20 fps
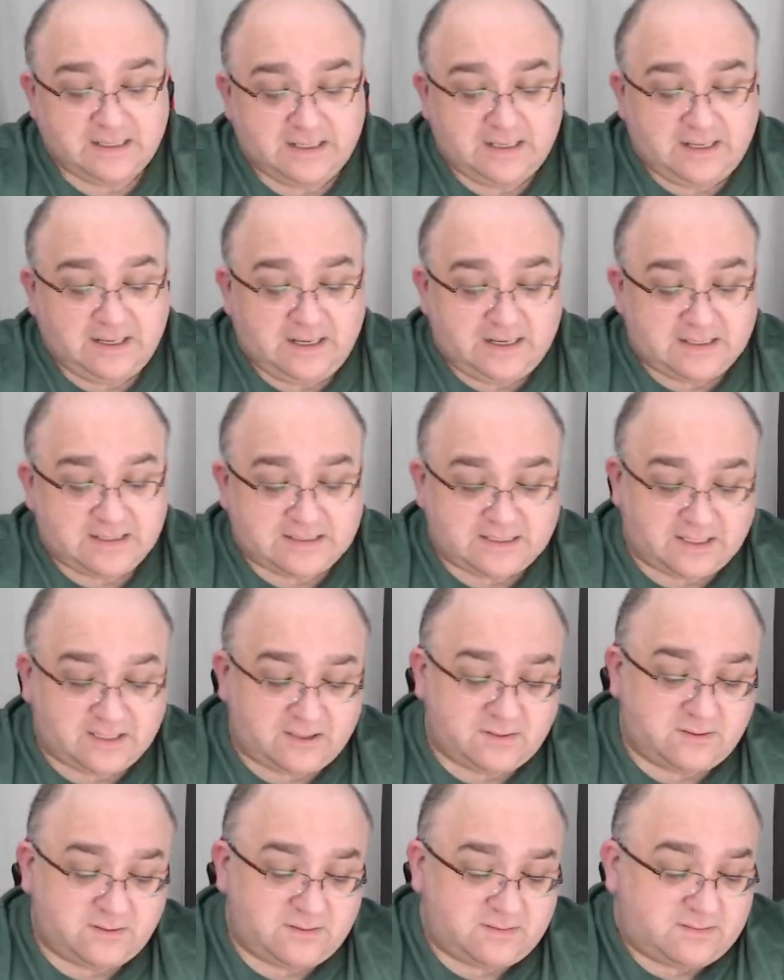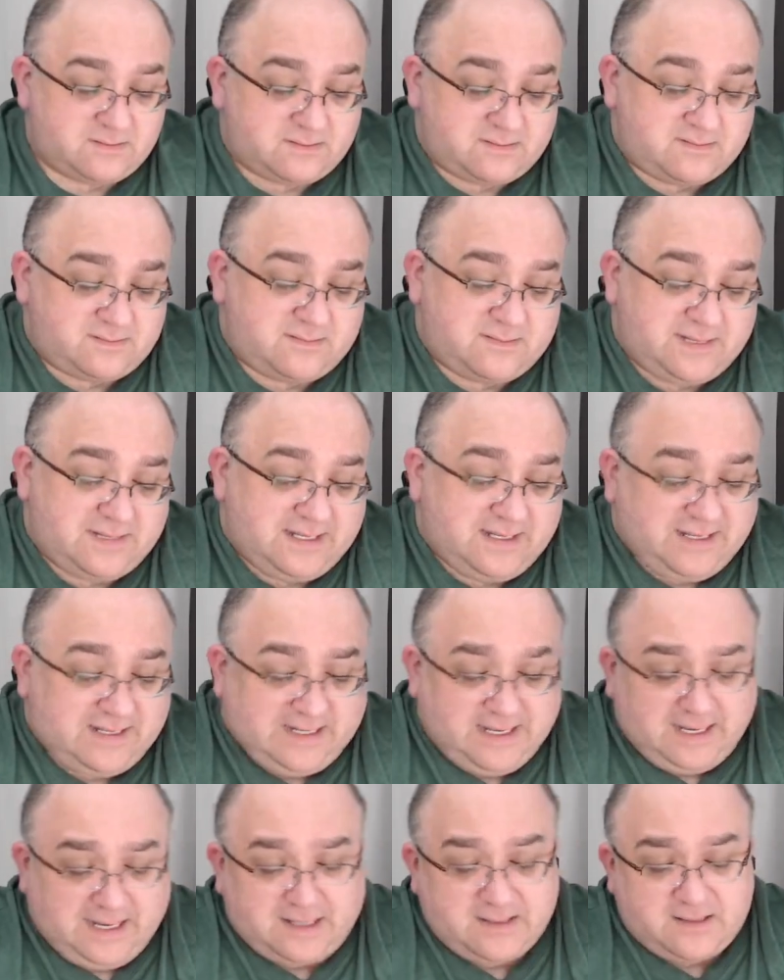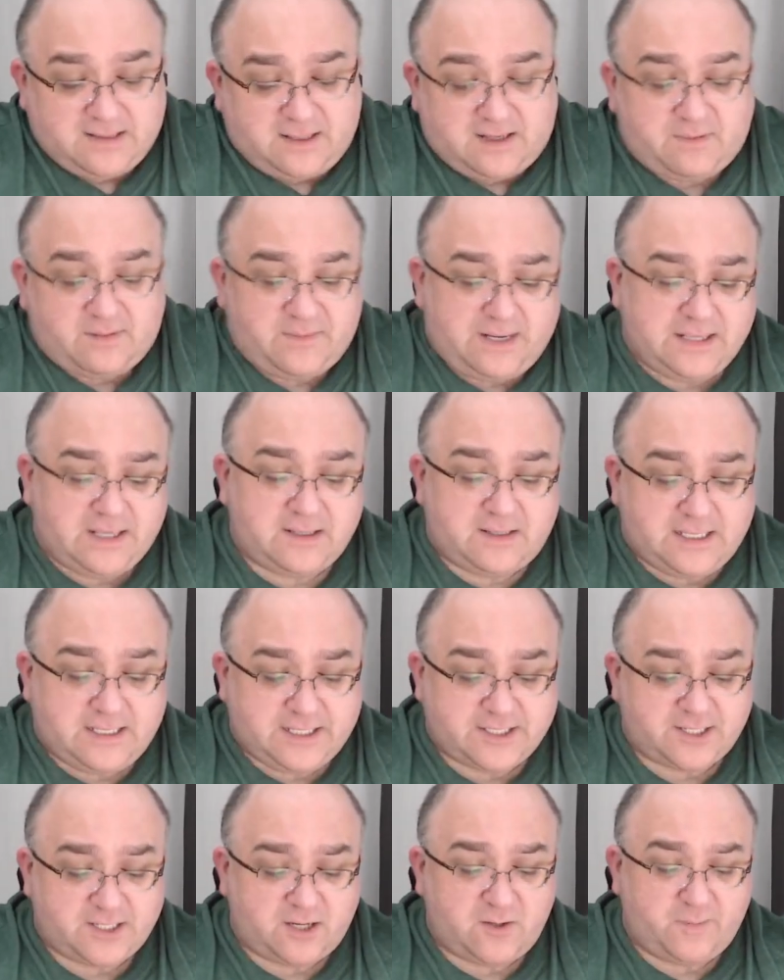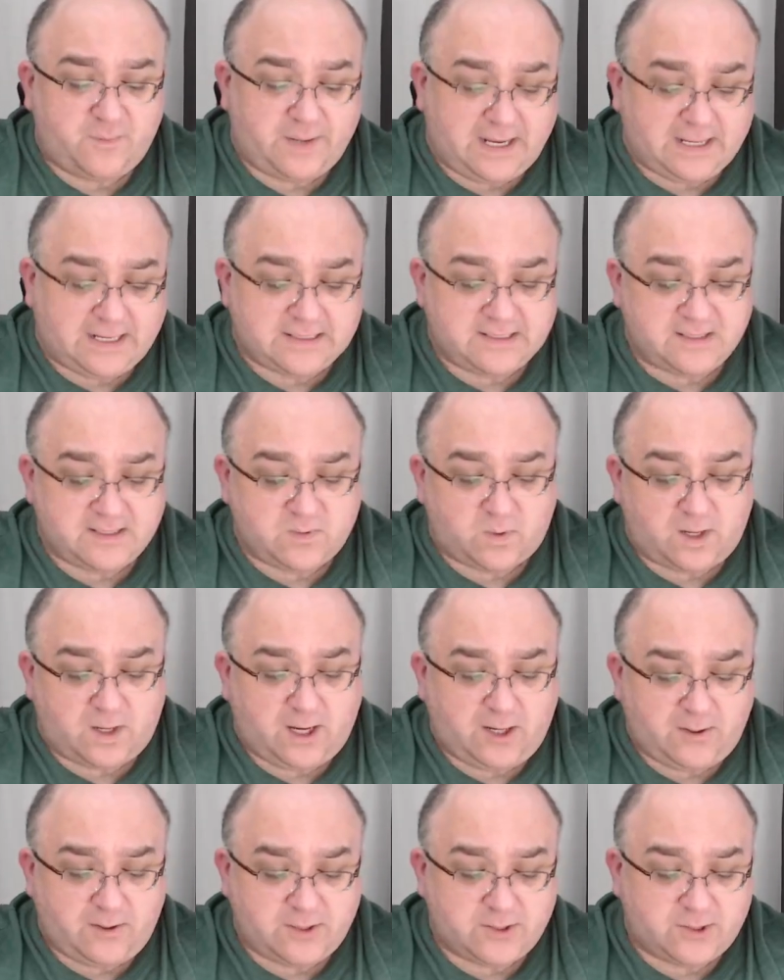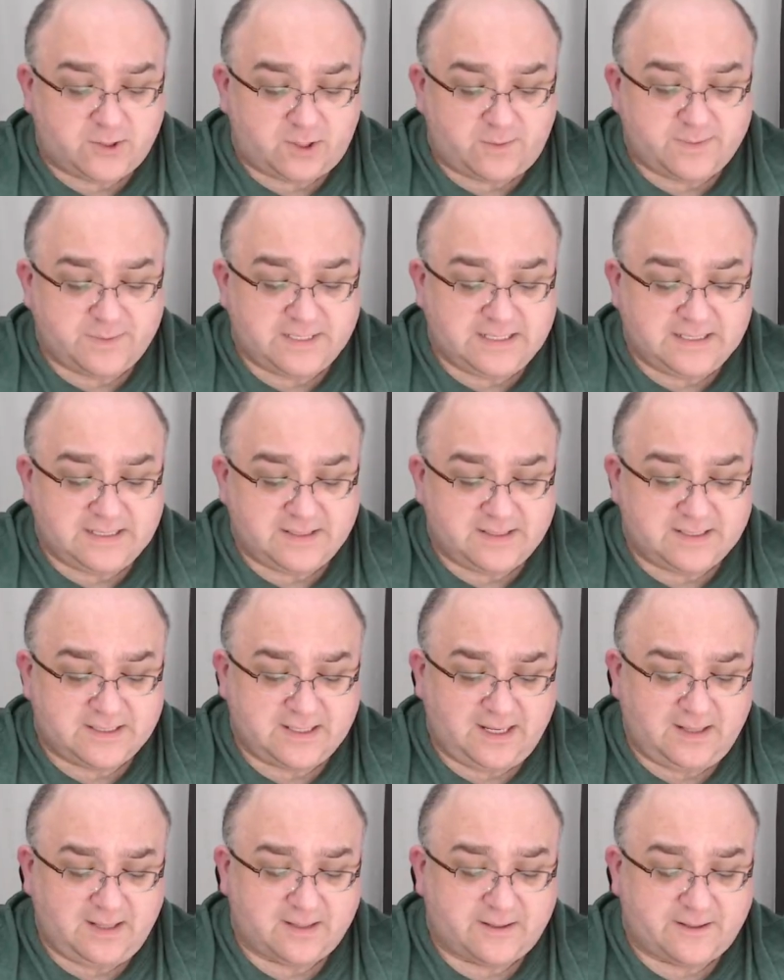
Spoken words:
So, in the end, at midnight, Sho pats his wire and drops into the cellar.